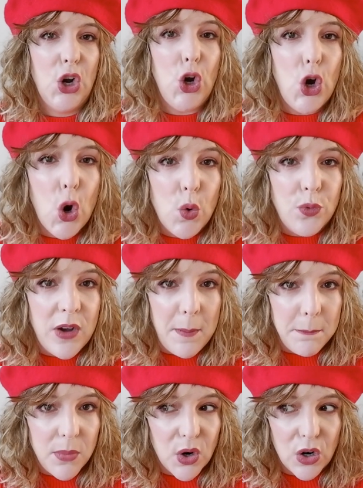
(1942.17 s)

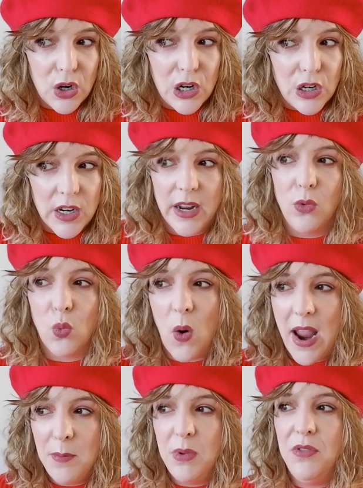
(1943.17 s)
November, like
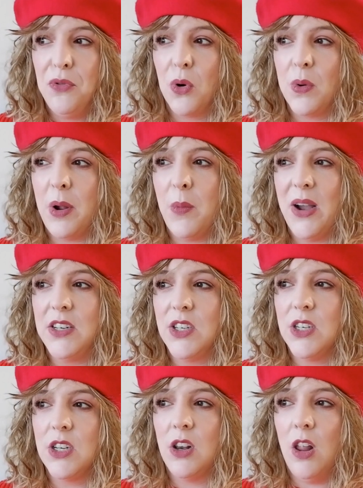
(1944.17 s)
right before we went
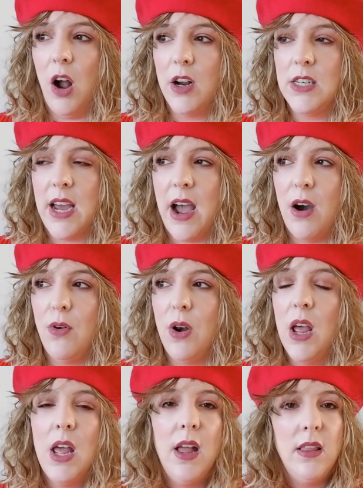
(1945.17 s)
into
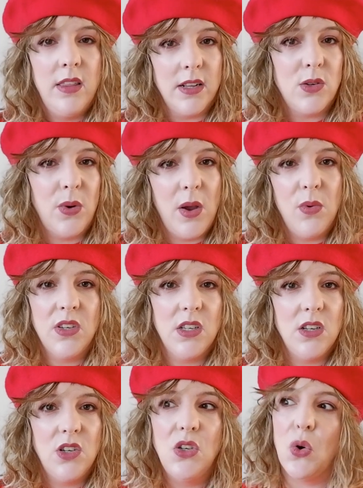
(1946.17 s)
lockdown. That's when I was
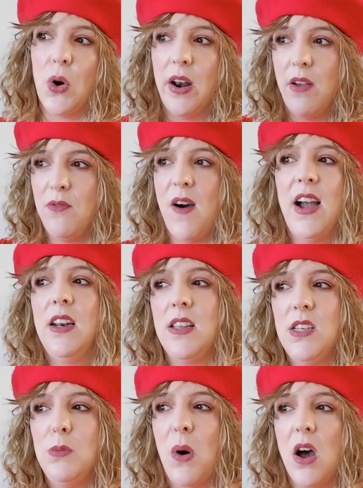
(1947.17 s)
in a store and I
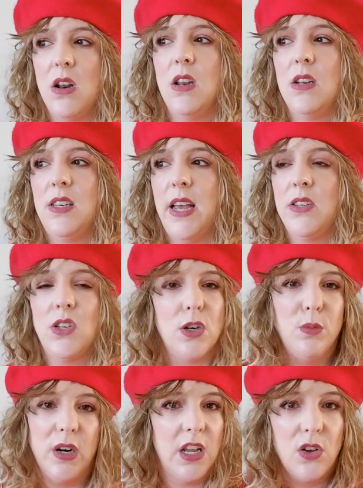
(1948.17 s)
finally spotted a
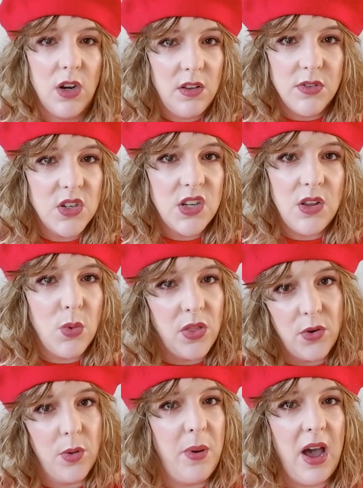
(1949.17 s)
tester, but I couldn't even see
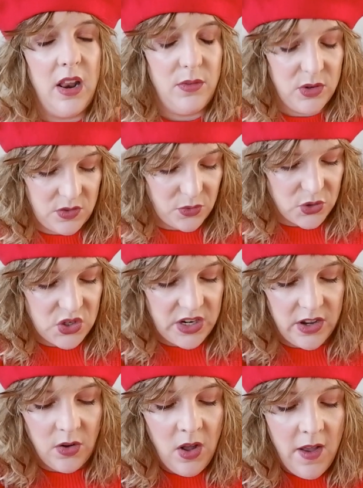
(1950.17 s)
whether the palette was for
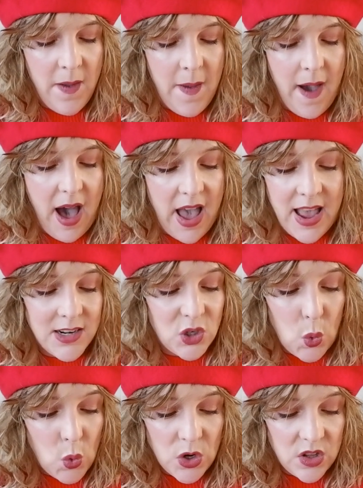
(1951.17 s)
sale. I had
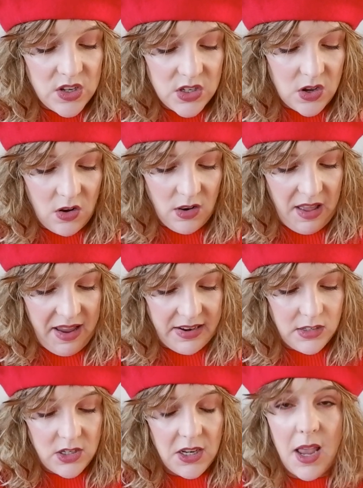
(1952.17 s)
to order this
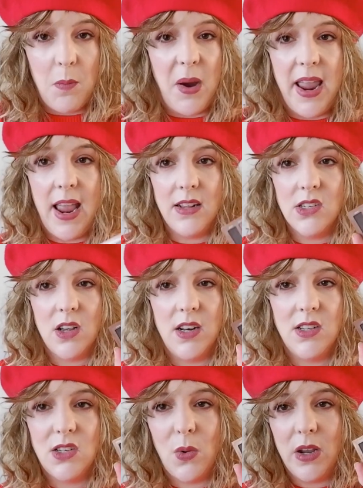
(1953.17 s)
online to get my hands on
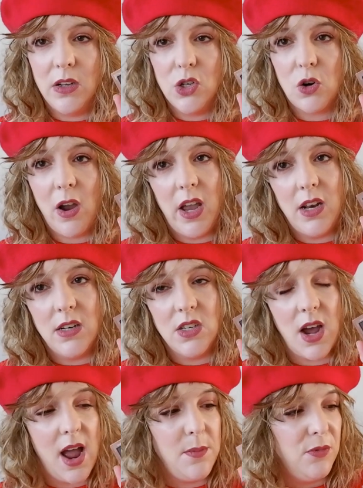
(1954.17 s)
it so I could try it in
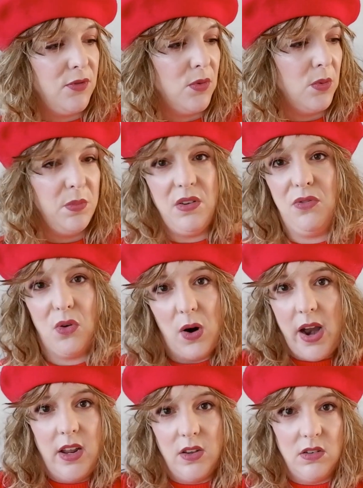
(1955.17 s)
time before
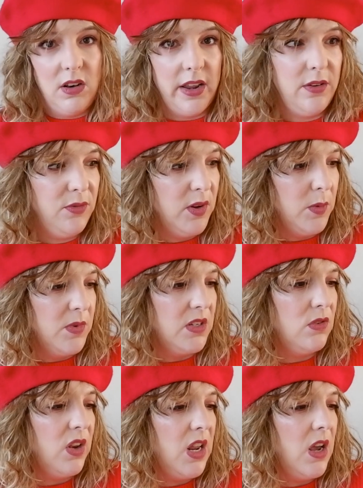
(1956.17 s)
I could like film
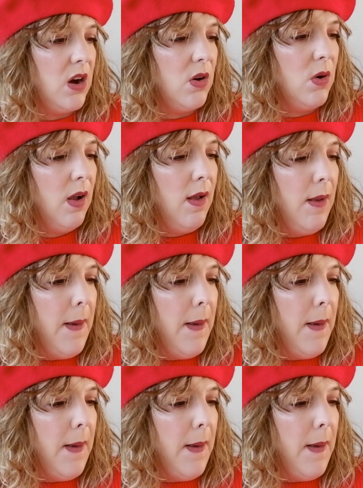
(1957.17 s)
this video.